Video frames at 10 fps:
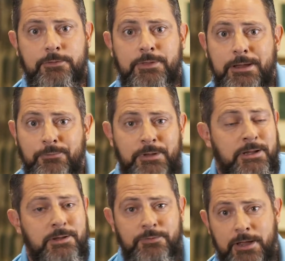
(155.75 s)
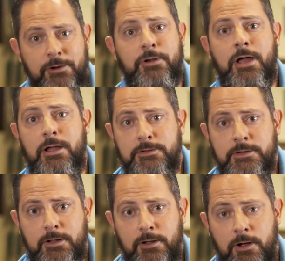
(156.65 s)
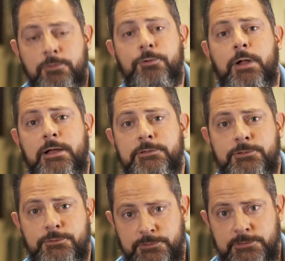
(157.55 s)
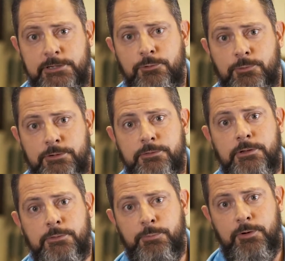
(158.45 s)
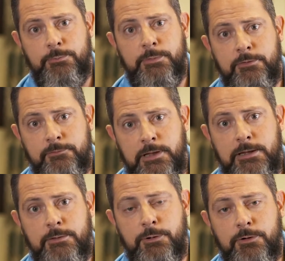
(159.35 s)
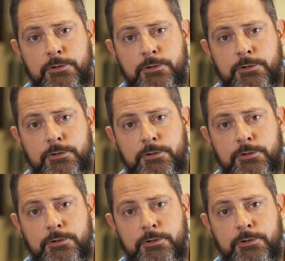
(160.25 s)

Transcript: they are not authorized to see you under the Department of Labor.